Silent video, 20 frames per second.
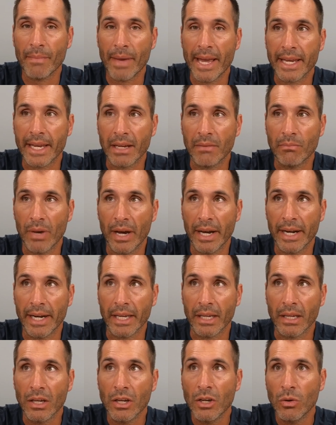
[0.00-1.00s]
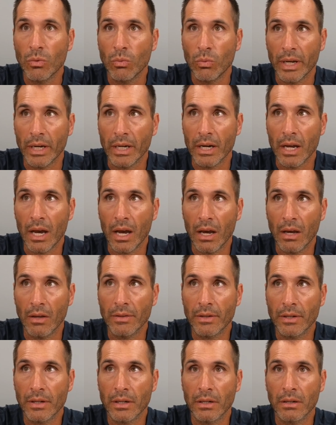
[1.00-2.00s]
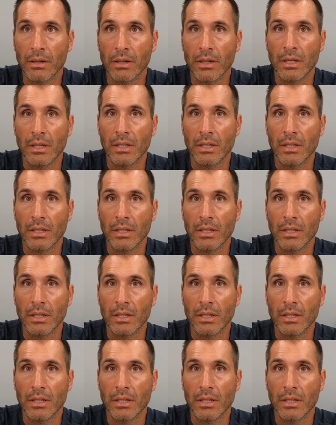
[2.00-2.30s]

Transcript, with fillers: making money when other